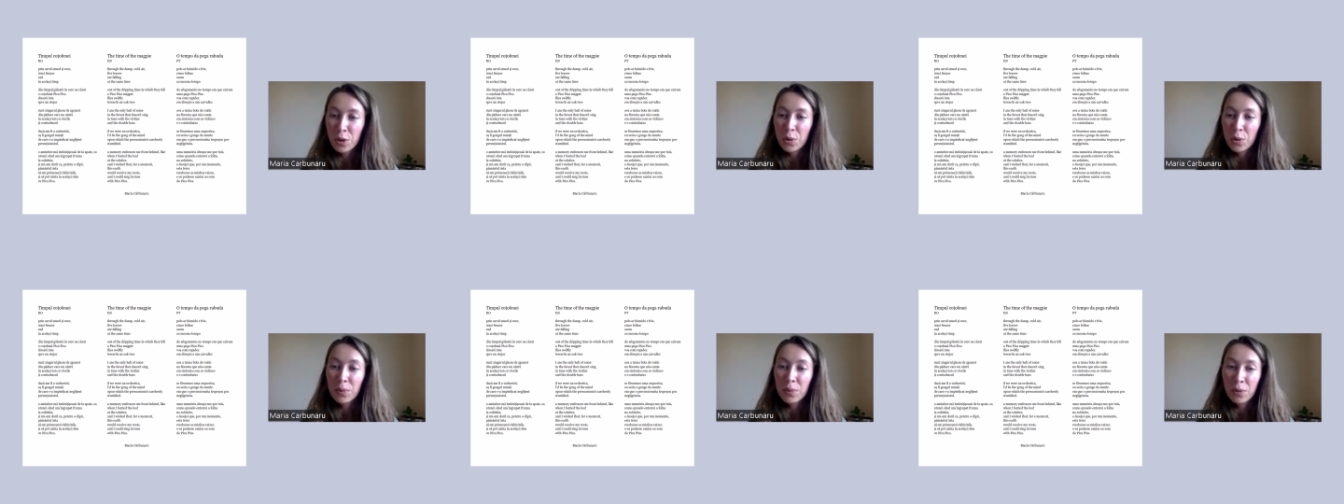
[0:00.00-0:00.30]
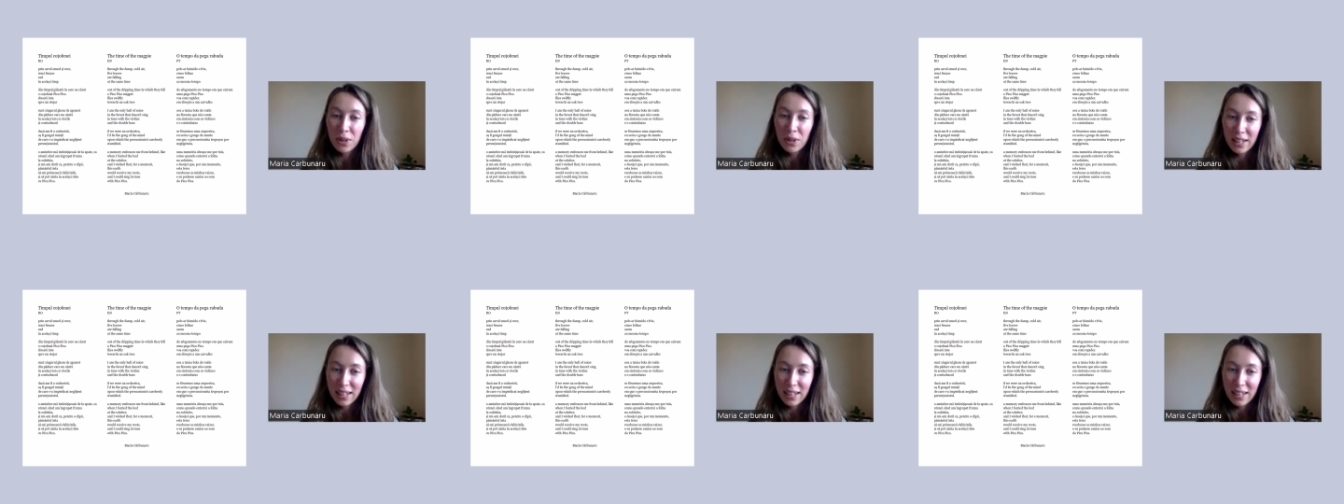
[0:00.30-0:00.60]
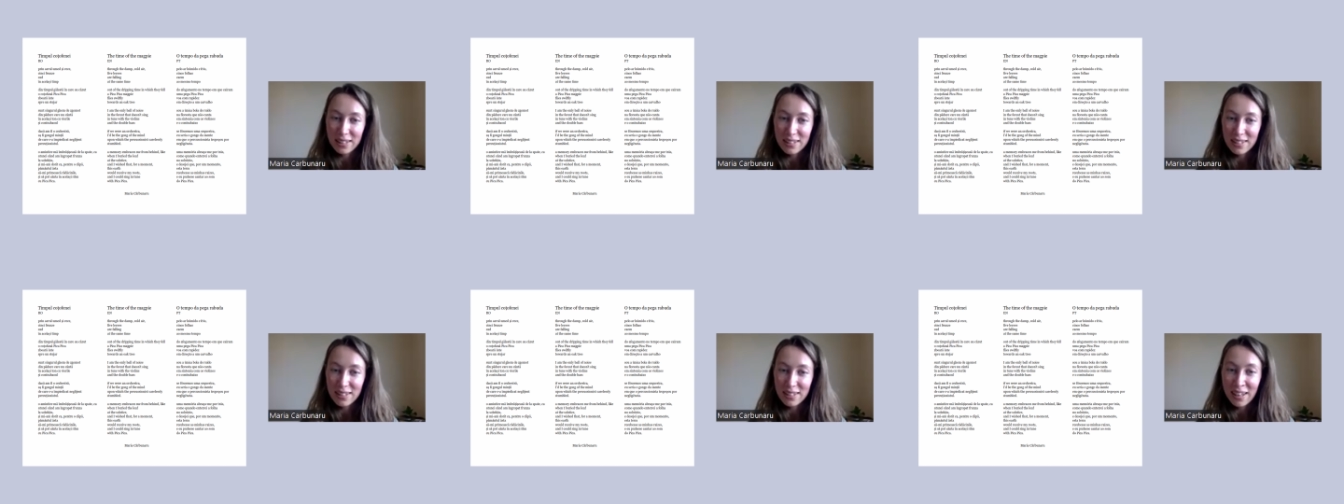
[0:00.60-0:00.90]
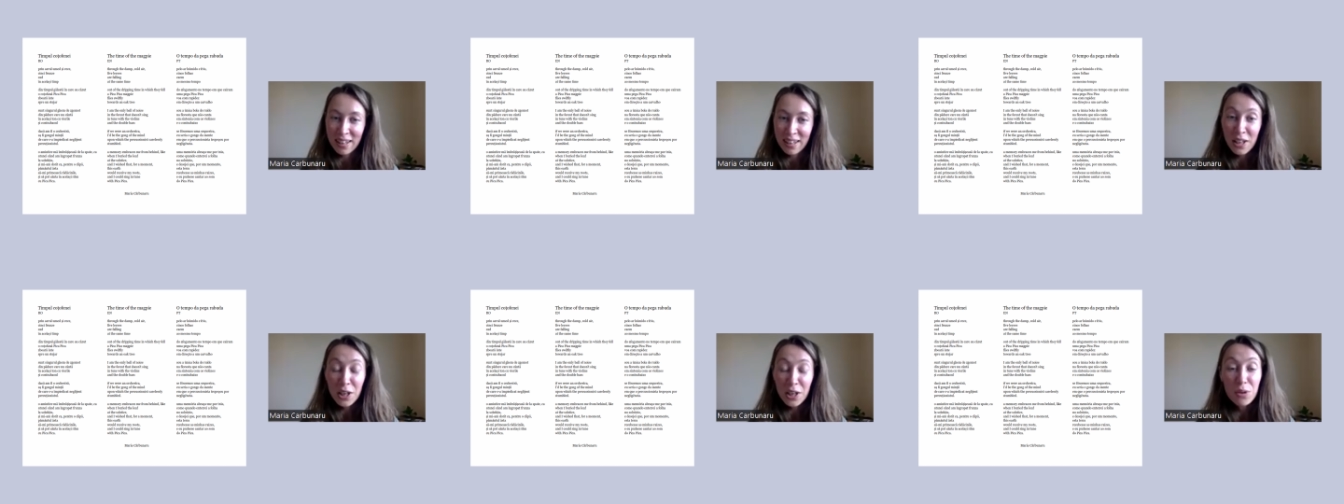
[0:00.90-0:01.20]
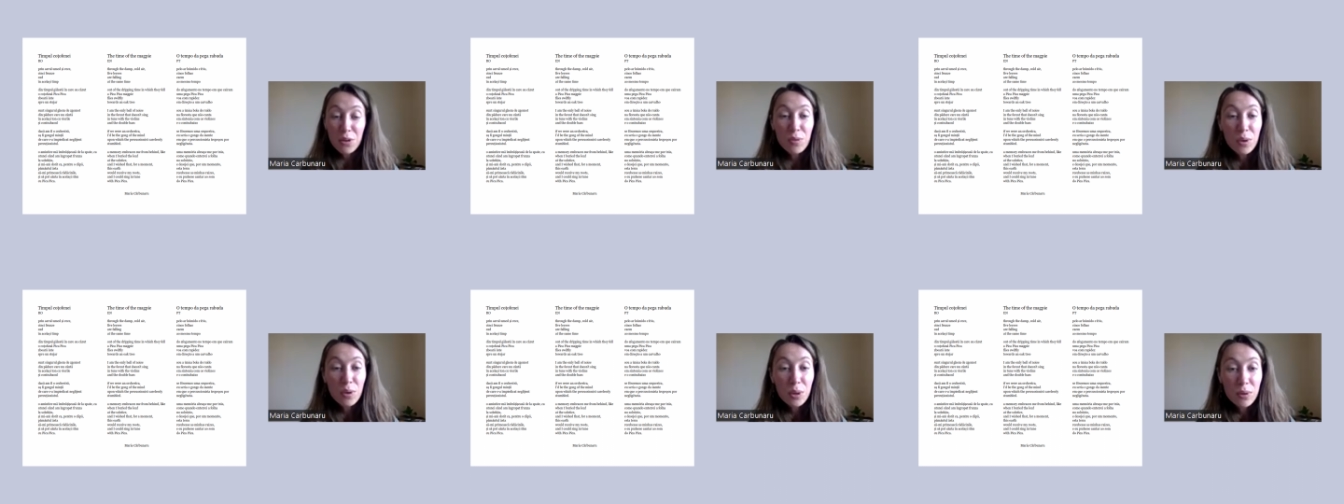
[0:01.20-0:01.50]
uma orquestra,
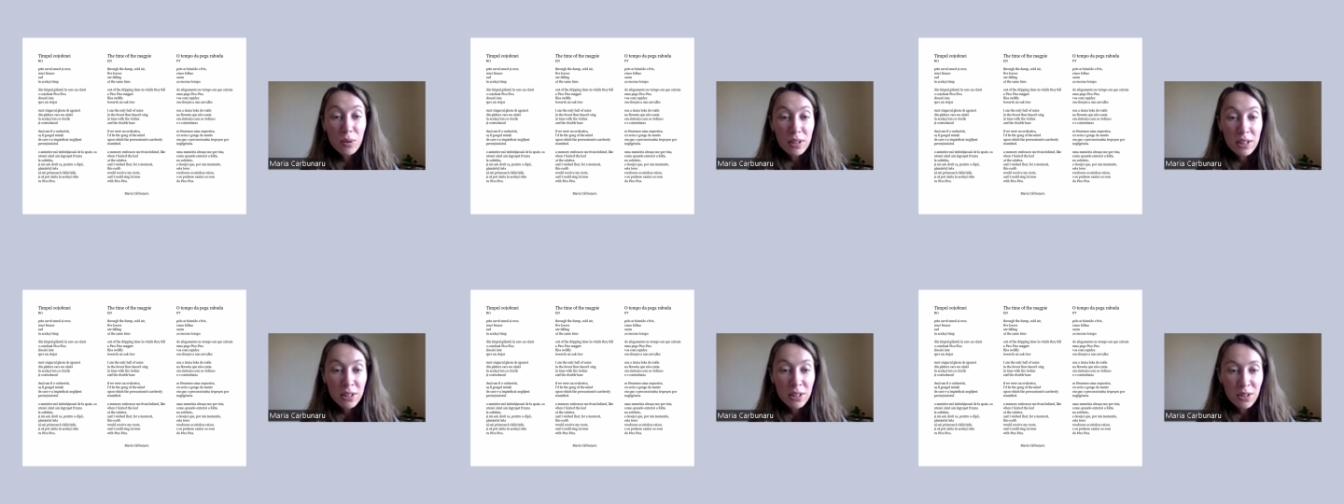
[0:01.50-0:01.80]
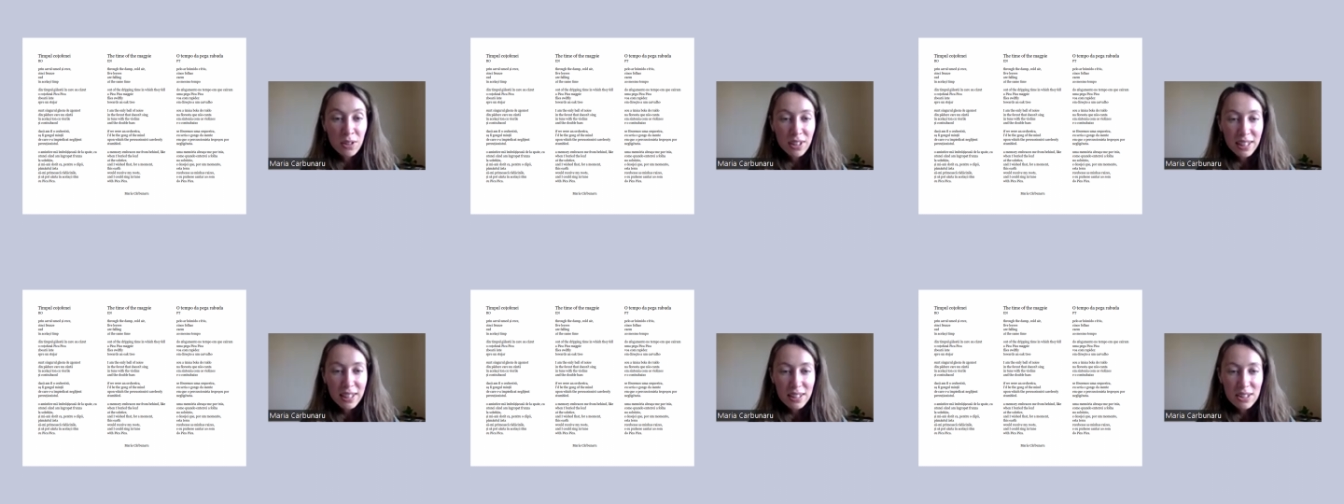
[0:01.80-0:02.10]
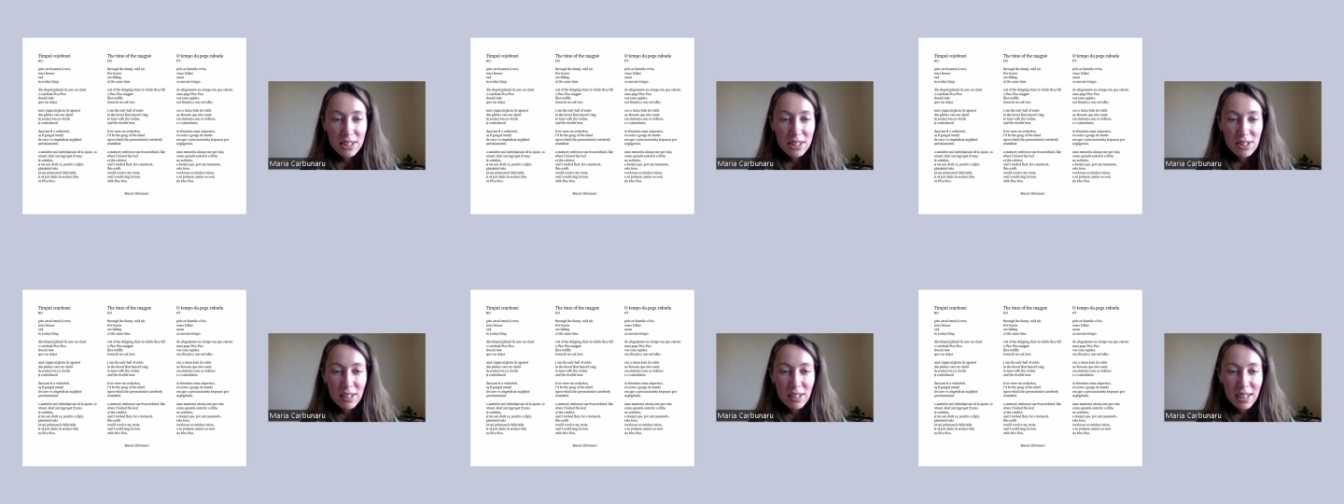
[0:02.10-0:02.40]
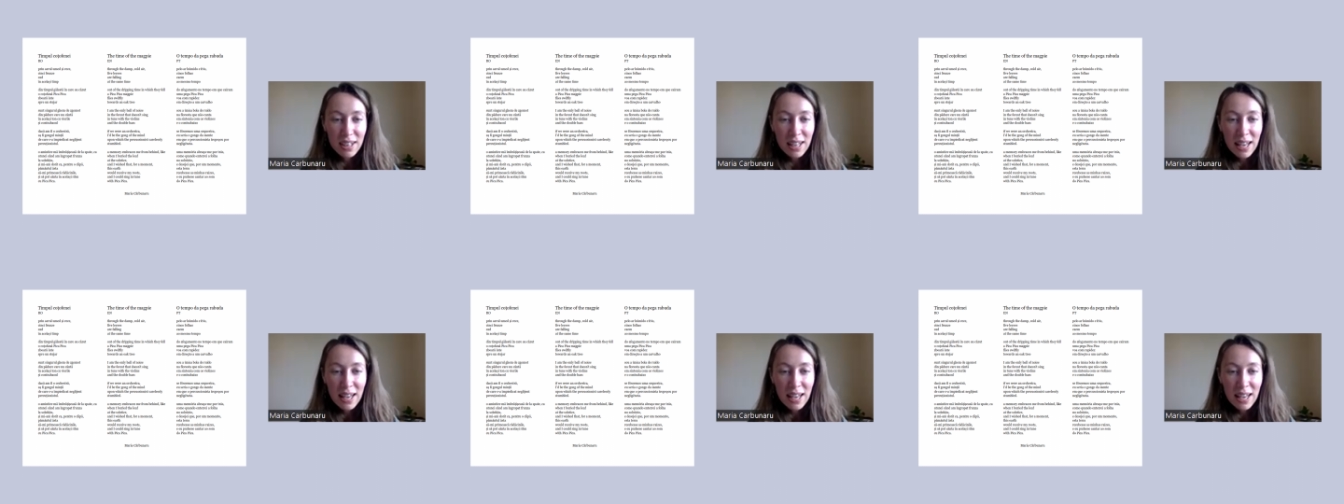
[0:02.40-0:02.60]
if we were an orchestra,